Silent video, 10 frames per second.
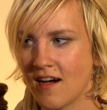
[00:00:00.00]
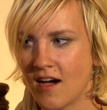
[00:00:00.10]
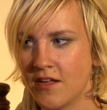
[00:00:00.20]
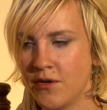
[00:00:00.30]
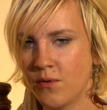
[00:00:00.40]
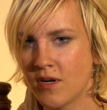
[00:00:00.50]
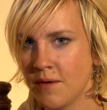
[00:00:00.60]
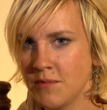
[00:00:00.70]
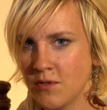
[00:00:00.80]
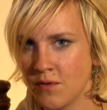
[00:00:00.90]
I know what
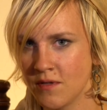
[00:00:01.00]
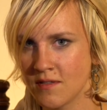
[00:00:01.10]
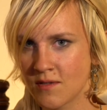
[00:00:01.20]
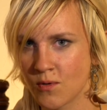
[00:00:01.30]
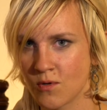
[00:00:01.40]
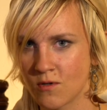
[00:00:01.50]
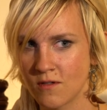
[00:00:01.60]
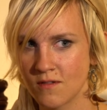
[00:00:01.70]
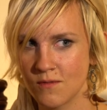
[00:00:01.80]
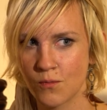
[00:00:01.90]
I'm doing is cool.